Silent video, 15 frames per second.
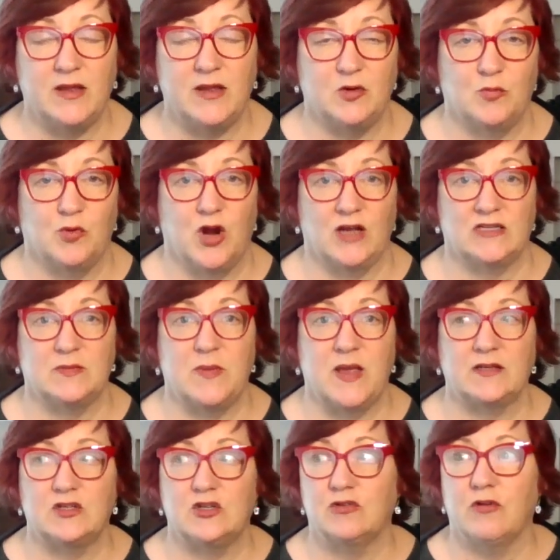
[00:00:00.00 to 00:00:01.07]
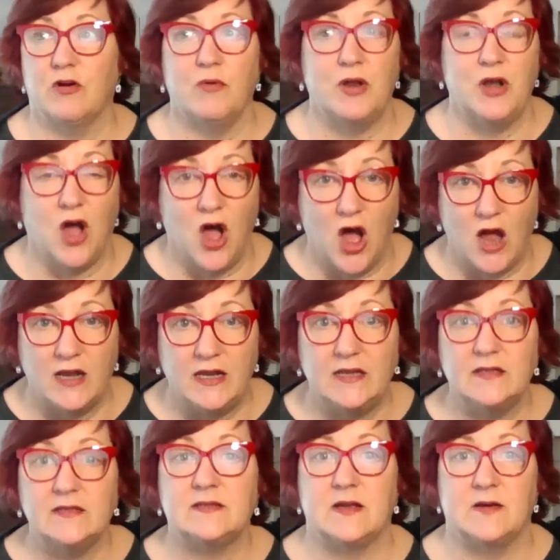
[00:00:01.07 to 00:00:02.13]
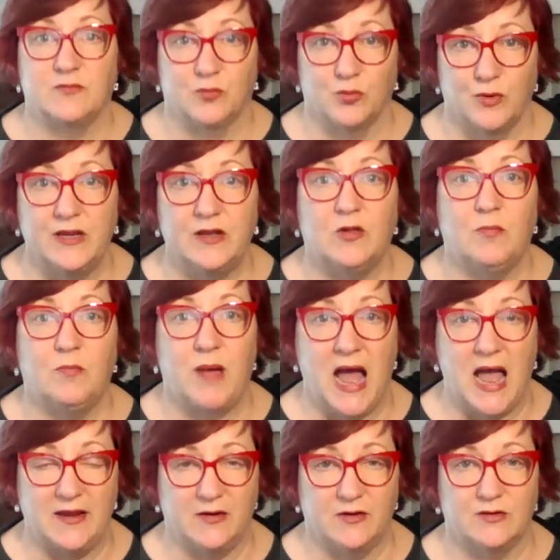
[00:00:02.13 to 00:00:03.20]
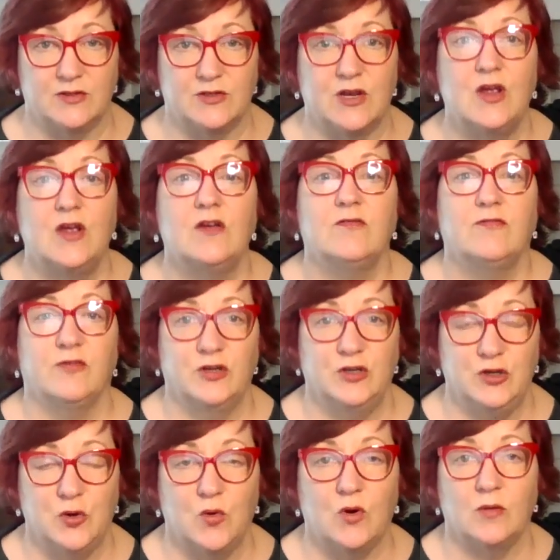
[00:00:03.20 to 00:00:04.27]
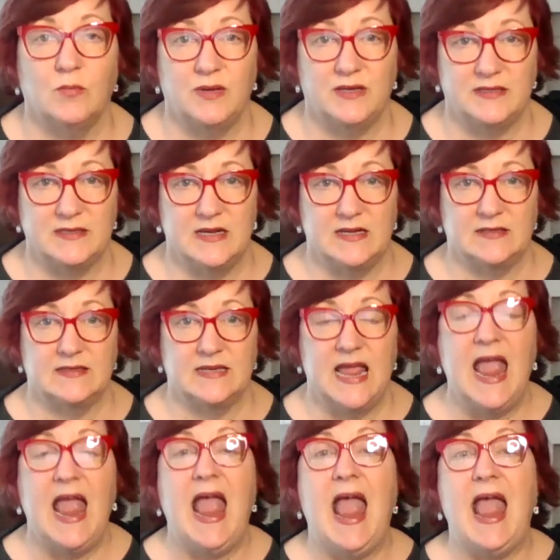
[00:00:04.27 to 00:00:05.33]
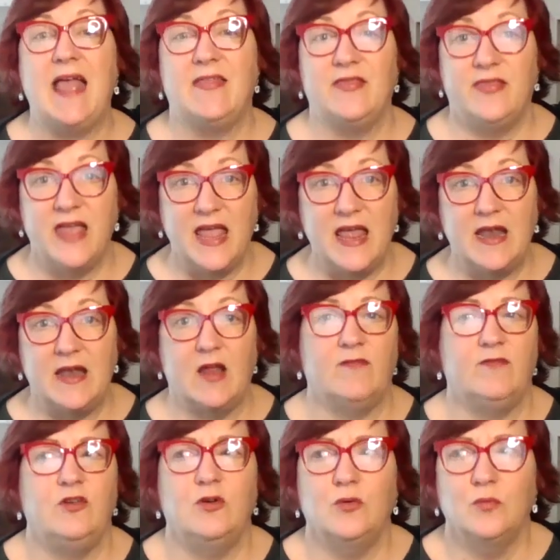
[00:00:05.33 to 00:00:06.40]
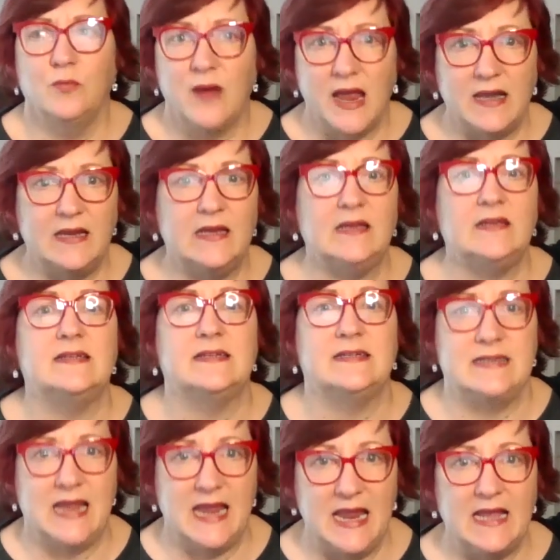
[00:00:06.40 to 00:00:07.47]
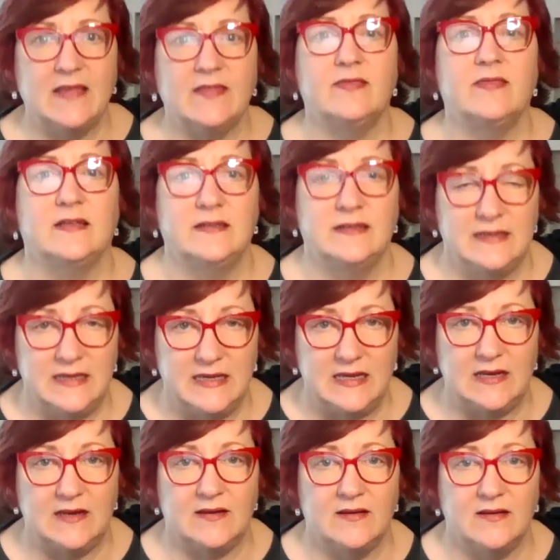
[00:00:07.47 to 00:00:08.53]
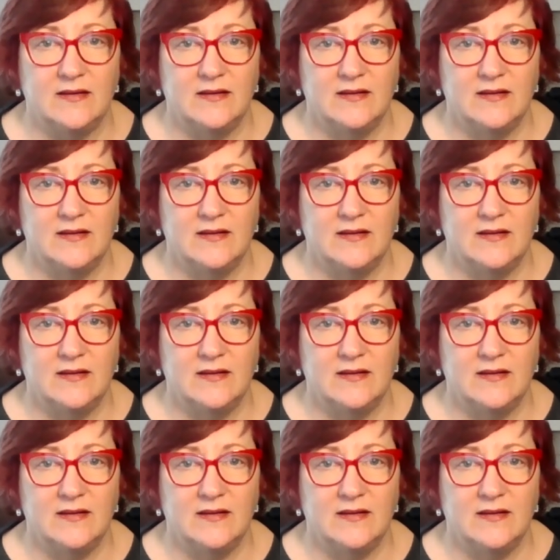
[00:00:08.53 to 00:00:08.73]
by your prospects, to grow an audience of real buyers for your business, and then if you're ready to take the lead